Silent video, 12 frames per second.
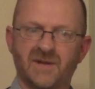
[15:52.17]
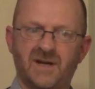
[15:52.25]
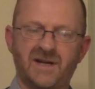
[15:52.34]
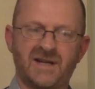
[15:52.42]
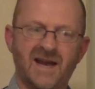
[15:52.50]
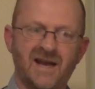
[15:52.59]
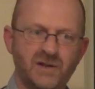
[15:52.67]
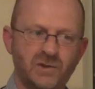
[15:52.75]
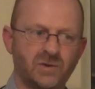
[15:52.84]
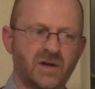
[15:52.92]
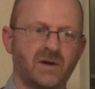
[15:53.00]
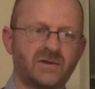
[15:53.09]
And again, you
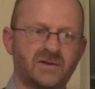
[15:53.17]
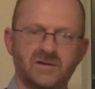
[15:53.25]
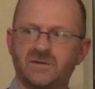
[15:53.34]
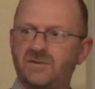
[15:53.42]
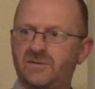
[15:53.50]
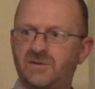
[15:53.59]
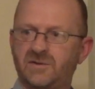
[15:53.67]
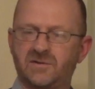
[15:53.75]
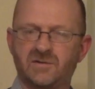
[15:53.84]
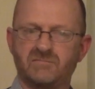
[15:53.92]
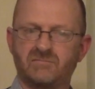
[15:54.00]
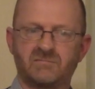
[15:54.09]
will go to
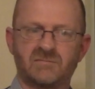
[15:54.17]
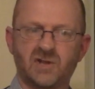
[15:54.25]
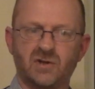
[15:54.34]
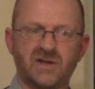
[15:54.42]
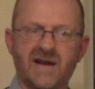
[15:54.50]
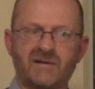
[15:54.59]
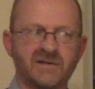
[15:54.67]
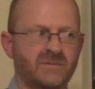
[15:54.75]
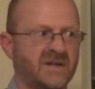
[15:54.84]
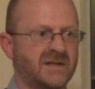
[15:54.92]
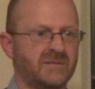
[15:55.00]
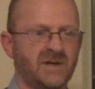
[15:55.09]
certain
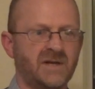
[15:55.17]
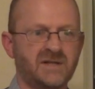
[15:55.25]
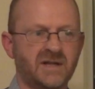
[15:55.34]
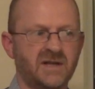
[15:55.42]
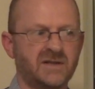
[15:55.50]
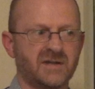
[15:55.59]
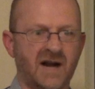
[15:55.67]
charismatic meetings.